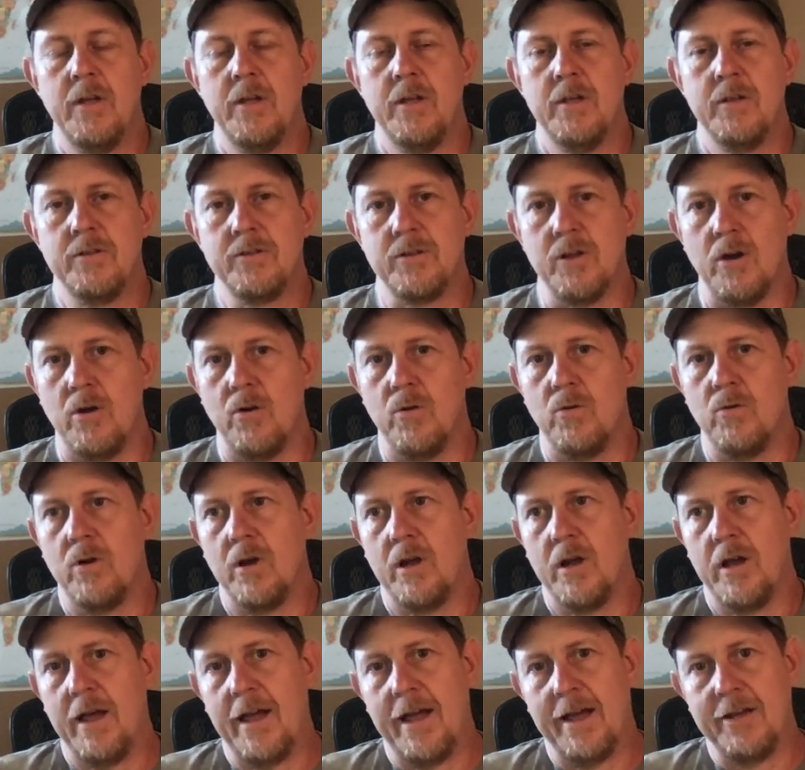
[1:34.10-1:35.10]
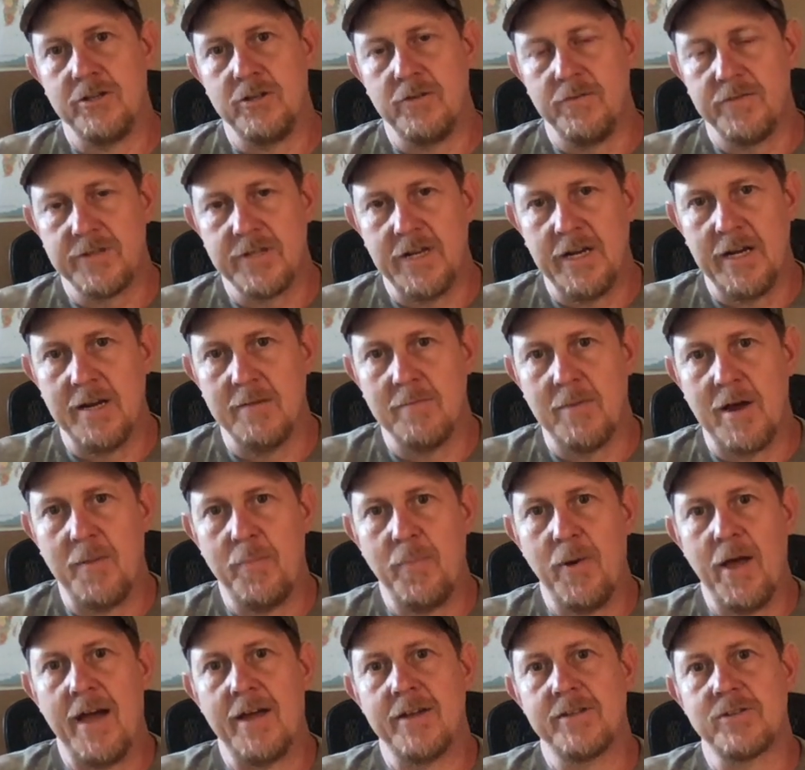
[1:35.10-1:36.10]
So as you've seen in my
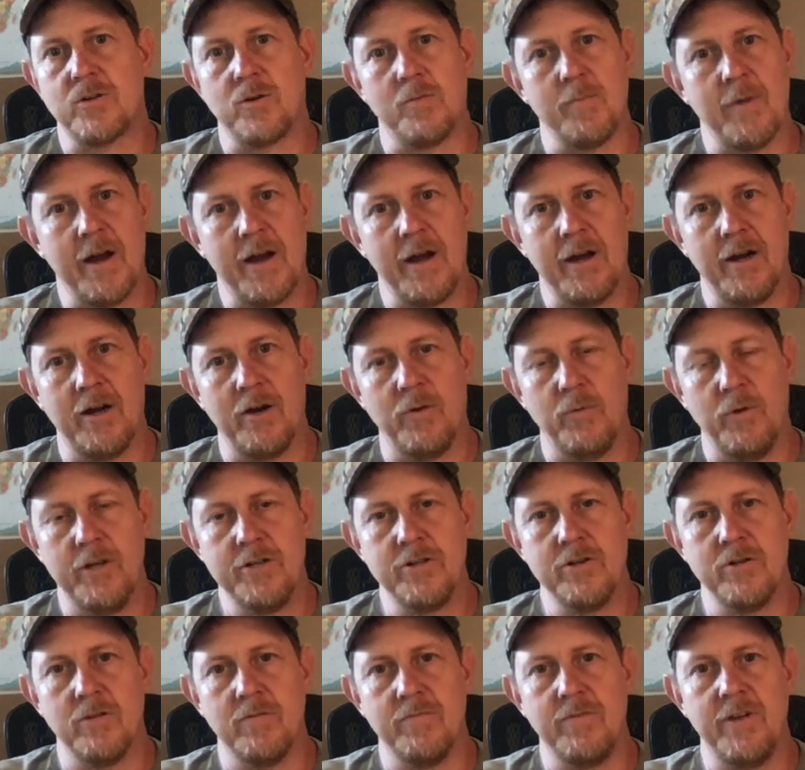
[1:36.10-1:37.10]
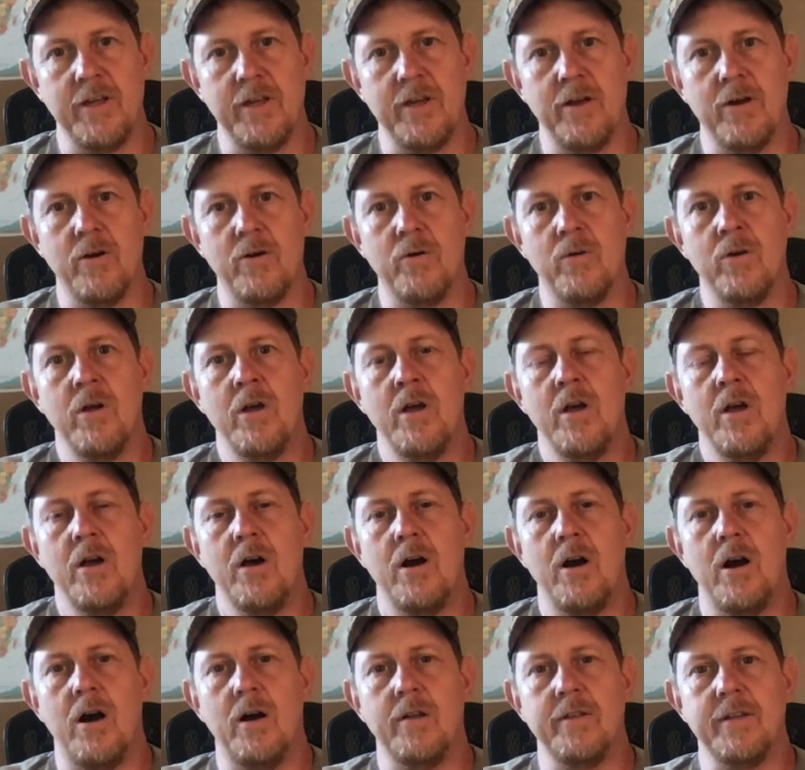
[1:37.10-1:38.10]
past or my original video
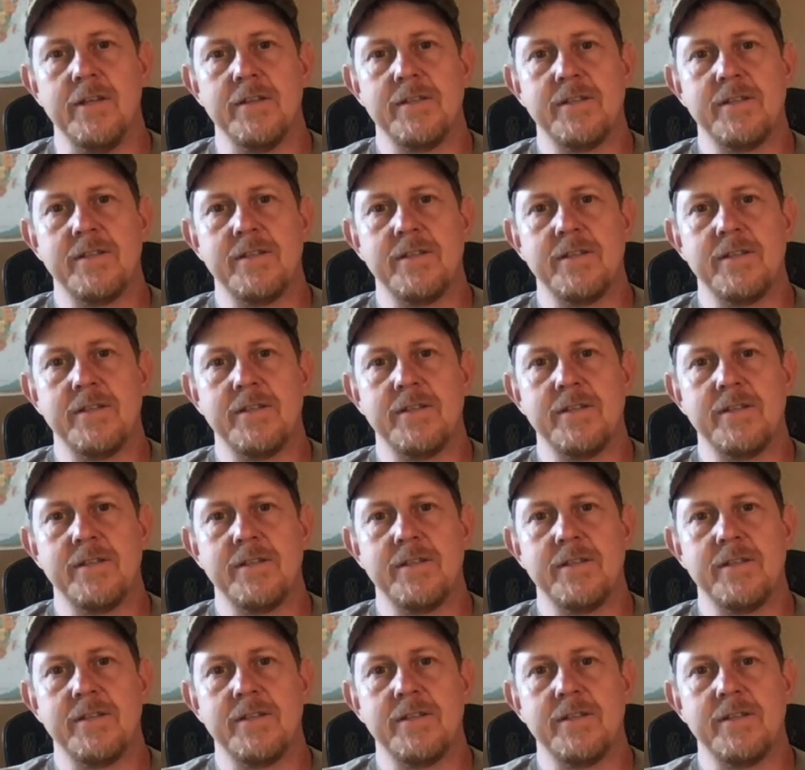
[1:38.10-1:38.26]
on this